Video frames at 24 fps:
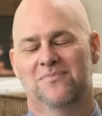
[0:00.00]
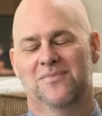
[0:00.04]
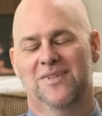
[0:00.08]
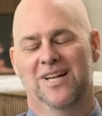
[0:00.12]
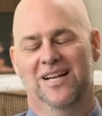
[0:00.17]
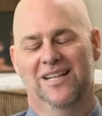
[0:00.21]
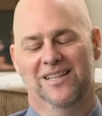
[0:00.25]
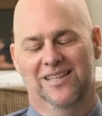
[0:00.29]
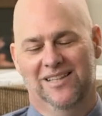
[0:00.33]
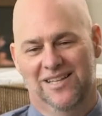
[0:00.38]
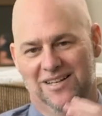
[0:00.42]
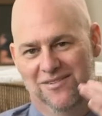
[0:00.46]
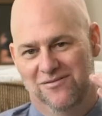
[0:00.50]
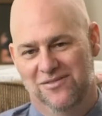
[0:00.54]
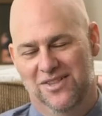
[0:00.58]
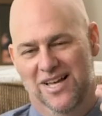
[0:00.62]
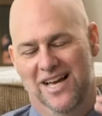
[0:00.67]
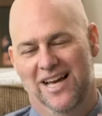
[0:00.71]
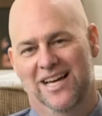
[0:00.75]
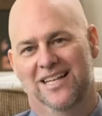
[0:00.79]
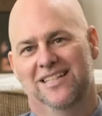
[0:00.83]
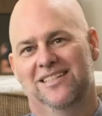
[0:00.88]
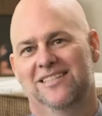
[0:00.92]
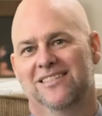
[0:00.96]
I love
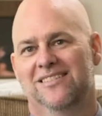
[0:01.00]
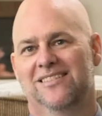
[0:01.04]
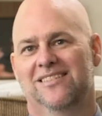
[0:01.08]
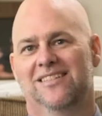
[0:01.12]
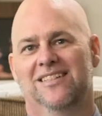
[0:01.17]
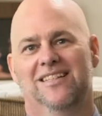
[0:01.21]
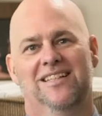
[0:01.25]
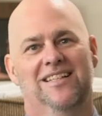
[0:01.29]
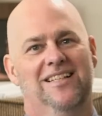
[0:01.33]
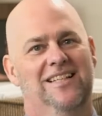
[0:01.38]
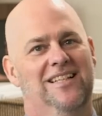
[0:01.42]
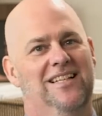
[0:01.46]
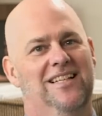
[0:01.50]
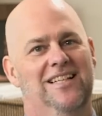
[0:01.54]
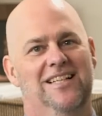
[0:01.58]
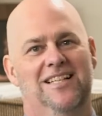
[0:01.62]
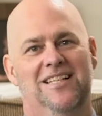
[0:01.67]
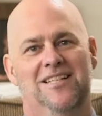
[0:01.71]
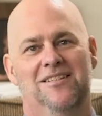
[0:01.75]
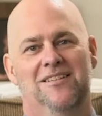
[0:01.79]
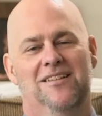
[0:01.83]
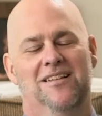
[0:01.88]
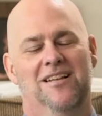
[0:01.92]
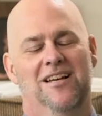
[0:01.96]
that.
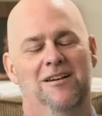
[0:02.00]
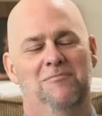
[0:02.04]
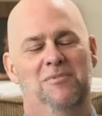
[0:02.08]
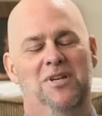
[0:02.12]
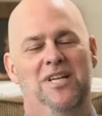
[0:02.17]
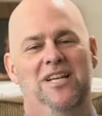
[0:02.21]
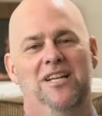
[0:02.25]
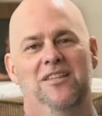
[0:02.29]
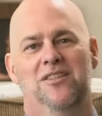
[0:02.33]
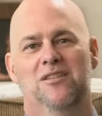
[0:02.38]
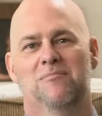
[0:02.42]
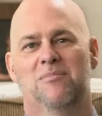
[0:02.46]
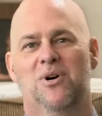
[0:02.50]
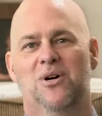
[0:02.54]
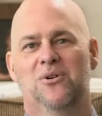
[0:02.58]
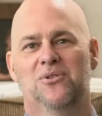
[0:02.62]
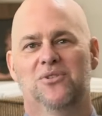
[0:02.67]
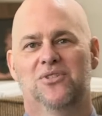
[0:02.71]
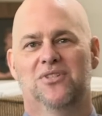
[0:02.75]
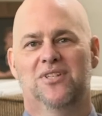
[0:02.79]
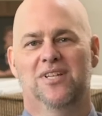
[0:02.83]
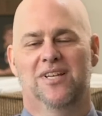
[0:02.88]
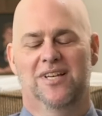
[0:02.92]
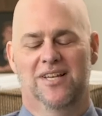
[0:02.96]
I mean, in the
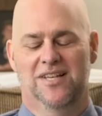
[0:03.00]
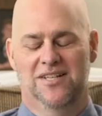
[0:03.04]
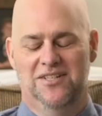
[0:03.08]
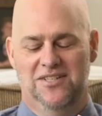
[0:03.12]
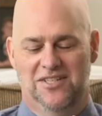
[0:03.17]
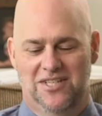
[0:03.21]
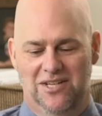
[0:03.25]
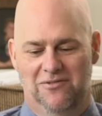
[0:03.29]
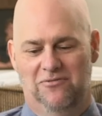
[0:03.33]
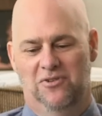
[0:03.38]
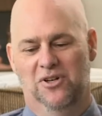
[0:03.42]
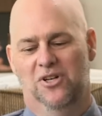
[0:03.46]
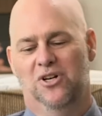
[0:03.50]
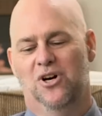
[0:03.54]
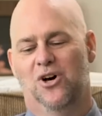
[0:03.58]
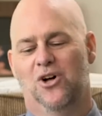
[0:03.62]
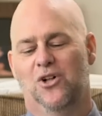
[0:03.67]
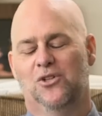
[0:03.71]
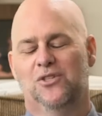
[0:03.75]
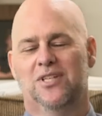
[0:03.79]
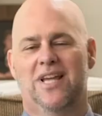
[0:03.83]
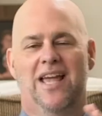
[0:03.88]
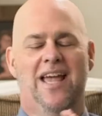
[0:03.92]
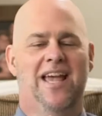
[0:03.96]
most
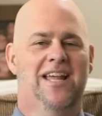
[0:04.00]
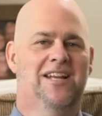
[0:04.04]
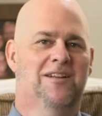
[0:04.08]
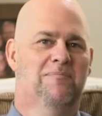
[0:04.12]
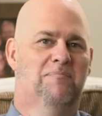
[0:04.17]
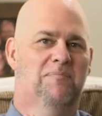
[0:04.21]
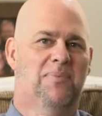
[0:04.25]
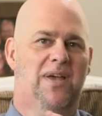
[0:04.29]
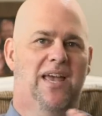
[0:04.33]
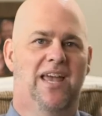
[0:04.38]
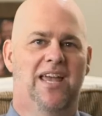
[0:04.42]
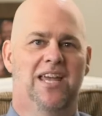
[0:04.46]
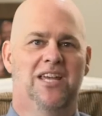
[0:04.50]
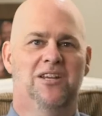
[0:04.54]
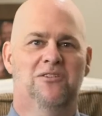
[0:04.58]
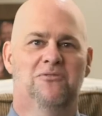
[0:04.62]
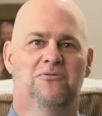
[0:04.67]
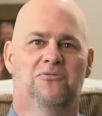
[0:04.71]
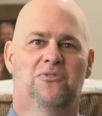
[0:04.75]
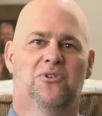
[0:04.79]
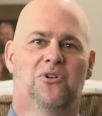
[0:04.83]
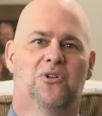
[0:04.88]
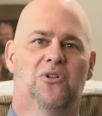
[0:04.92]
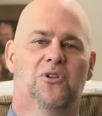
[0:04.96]
difficult and
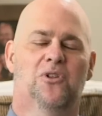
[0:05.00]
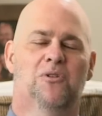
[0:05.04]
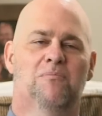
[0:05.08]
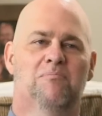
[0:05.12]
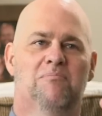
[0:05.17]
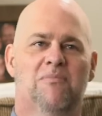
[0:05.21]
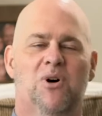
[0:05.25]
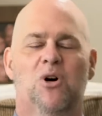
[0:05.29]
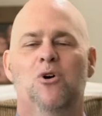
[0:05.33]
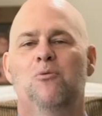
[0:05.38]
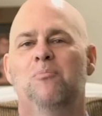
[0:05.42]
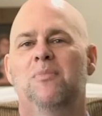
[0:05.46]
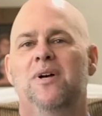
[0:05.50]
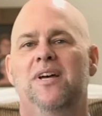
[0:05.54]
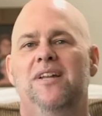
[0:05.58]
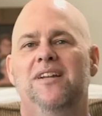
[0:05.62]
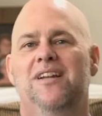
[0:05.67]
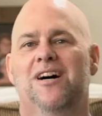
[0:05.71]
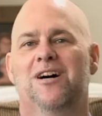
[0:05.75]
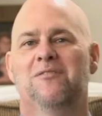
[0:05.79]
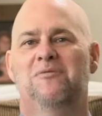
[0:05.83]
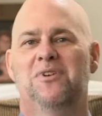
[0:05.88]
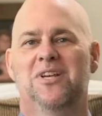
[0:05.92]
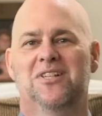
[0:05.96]
painful moment
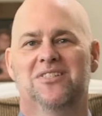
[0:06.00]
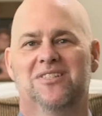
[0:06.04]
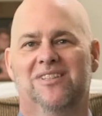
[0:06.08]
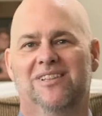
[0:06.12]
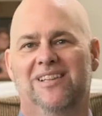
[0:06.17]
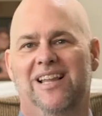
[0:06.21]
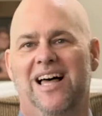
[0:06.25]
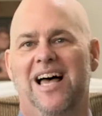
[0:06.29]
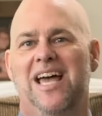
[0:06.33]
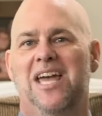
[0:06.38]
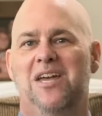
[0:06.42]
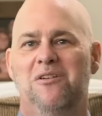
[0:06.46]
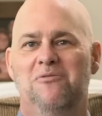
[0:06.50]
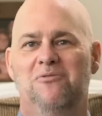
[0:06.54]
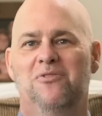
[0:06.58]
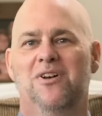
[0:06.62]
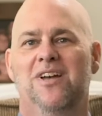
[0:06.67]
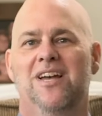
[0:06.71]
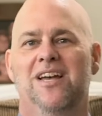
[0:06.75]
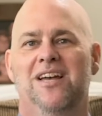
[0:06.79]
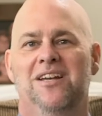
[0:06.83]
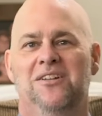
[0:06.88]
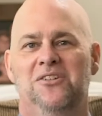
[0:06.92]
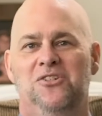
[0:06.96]
of his life,
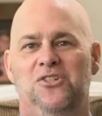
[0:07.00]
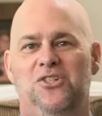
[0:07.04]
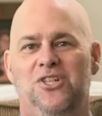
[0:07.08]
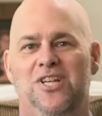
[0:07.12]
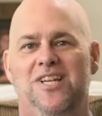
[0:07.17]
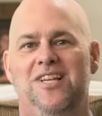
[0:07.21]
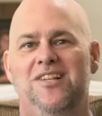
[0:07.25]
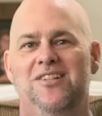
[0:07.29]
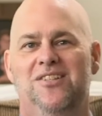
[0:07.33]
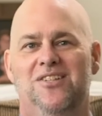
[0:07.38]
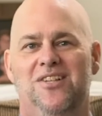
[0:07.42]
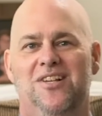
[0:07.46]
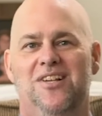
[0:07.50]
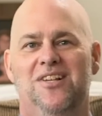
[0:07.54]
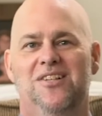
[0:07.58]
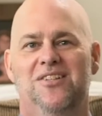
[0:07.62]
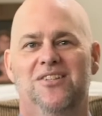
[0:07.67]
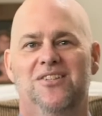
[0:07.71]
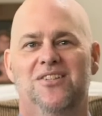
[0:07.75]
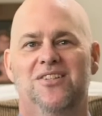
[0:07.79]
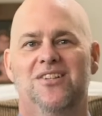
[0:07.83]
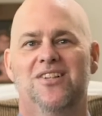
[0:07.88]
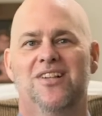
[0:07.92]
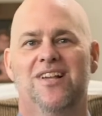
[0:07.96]

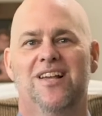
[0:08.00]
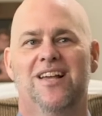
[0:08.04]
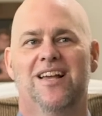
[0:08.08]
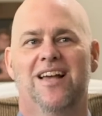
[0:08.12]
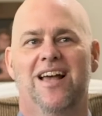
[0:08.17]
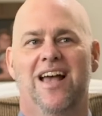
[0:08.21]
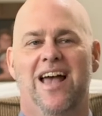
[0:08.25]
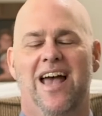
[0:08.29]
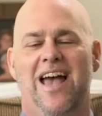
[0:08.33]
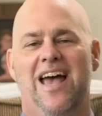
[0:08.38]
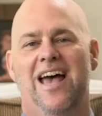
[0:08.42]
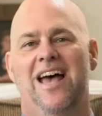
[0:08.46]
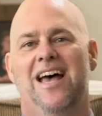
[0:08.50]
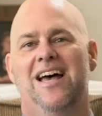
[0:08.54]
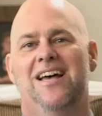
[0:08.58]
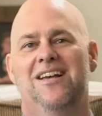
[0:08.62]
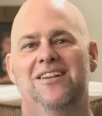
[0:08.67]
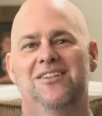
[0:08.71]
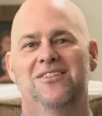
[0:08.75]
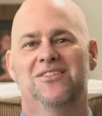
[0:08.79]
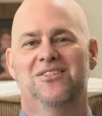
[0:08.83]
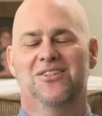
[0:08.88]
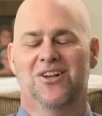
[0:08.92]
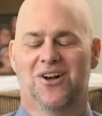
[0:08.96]
Jesus
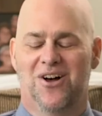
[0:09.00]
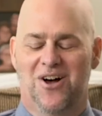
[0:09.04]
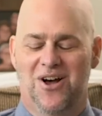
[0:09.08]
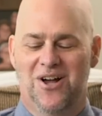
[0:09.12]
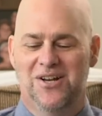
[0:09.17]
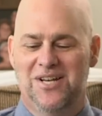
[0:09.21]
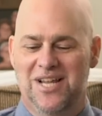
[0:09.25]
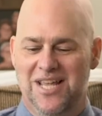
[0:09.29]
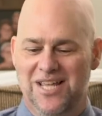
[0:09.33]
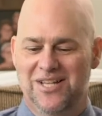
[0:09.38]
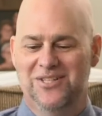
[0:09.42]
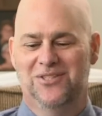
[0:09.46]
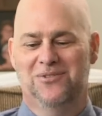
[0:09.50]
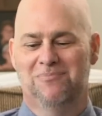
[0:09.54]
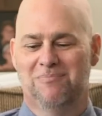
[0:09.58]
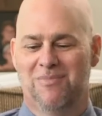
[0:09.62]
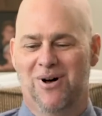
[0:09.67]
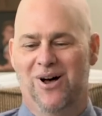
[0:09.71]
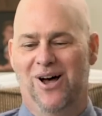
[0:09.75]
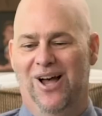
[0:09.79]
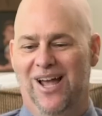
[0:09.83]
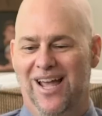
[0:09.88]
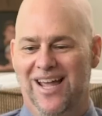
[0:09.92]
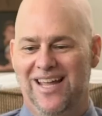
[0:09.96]
has on his
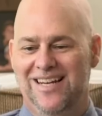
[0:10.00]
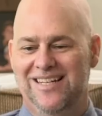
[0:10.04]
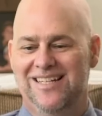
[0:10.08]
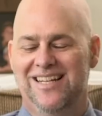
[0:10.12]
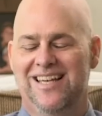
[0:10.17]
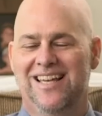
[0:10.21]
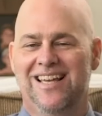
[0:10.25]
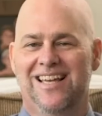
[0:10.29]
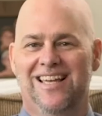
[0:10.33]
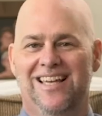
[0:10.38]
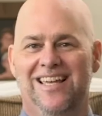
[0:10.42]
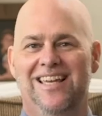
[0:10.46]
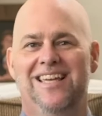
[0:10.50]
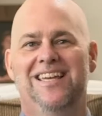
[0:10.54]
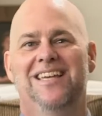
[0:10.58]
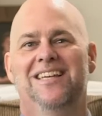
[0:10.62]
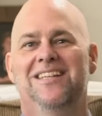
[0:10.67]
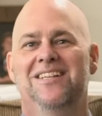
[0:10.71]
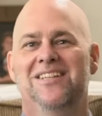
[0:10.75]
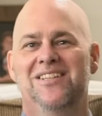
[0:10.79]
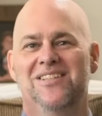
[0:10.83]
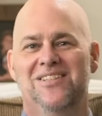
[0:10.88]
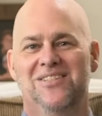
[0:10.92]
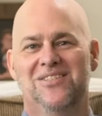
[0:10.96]
mind
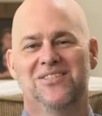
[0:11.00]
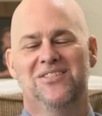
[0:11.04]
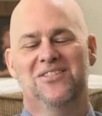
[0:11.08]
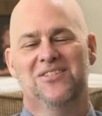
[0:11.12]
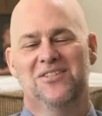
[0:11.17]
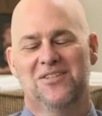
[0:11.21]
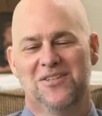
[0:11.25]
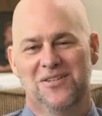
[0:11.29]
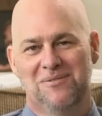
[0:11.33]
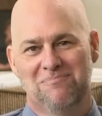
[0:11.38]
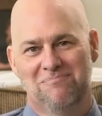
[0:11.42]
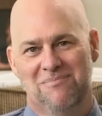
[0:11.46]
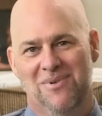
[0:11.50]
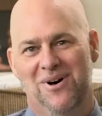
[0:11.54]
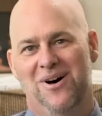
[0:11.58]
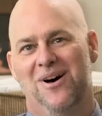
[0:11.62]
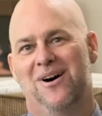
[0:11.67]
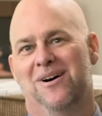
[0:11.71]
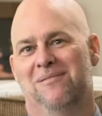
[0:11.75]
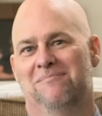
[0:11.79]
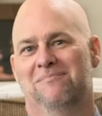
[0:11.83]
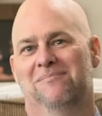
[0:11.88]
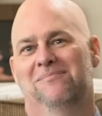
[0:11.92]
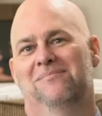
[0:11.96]
his
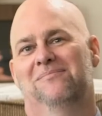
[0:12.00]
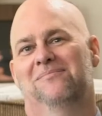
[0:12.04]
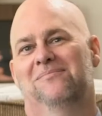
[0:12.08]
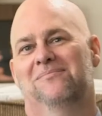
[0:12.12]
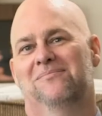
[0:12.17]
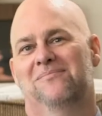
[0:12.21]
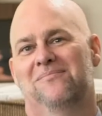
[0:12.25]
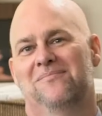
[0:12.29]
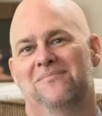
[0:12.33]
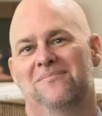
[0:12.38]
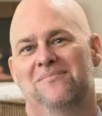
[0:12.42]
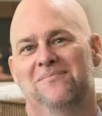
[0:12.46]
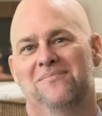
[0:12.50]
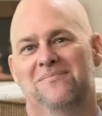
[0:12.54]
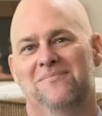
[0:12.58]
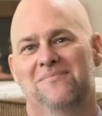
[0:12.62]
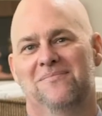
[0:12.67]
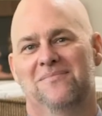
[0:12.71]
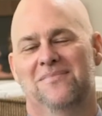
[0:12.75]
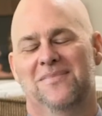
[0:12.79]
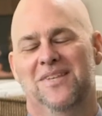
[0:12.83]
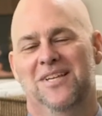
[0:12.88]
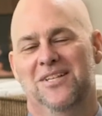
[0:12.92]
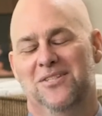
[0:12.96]
mom.
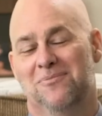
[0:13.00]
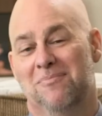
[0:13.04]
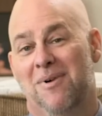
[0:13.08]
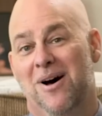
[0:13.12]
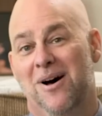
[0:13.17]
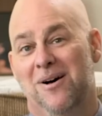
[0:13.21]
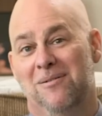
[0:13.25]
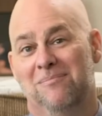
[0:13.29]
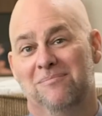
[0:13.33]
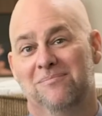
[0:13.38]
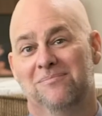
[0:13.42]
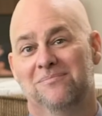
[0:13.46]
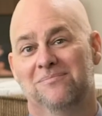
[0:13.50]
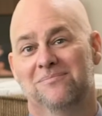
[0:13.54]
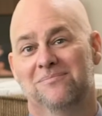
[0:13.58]
His mom.